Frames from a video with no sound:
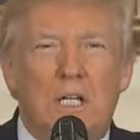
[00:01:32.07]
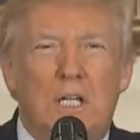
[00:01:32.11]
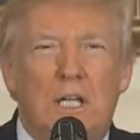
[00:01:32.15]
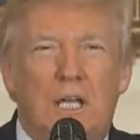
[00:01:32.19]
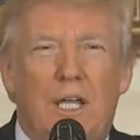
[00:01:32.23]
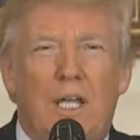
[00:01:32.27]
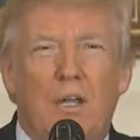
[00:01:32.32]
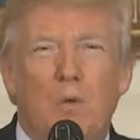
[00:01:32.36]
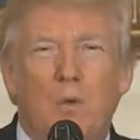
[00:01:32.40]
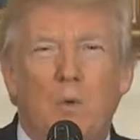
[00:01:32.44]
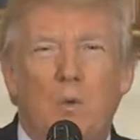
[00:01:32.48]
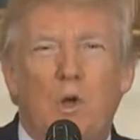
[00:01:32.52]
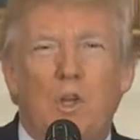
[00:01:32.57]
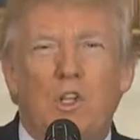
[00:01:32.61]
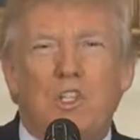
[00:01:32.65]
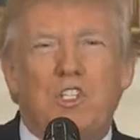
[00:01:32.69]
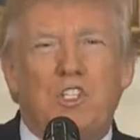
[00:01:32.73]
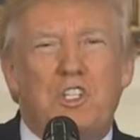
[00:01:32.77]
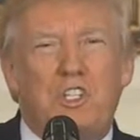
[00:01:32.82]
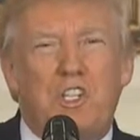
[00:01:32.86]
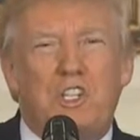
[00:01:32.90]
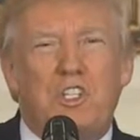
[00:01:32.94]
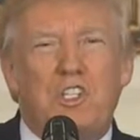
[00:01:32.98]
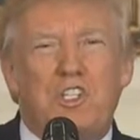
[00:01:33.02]
It
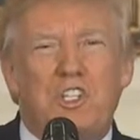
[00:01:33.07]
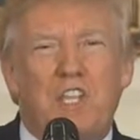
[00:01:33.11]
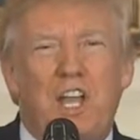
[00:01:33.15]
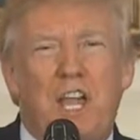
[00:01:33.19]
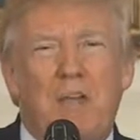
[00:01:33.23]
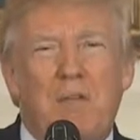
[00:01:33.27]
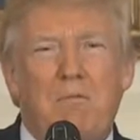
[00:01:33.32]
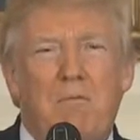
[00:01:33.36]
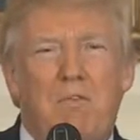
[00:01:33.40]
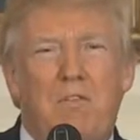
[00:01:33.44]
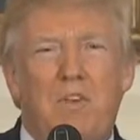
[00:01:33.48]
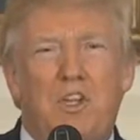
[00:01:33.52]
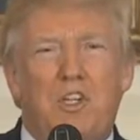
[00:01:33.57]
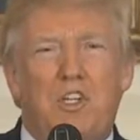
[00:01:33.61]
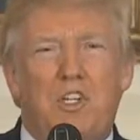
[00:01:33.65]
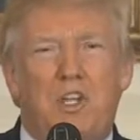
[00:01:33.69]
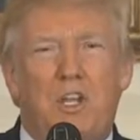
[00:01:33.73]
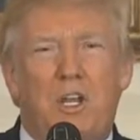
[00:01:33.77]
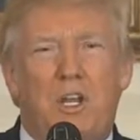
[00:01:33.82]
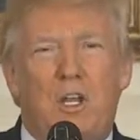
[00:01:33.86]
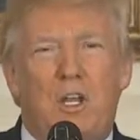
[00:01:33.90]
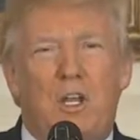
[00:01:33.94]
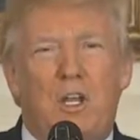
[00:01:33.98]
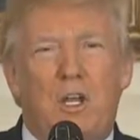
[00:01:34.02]
was this same
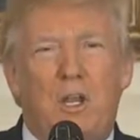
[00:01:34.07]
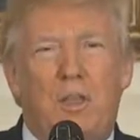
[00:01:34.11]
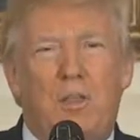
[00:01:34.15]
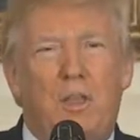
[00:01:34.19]
vision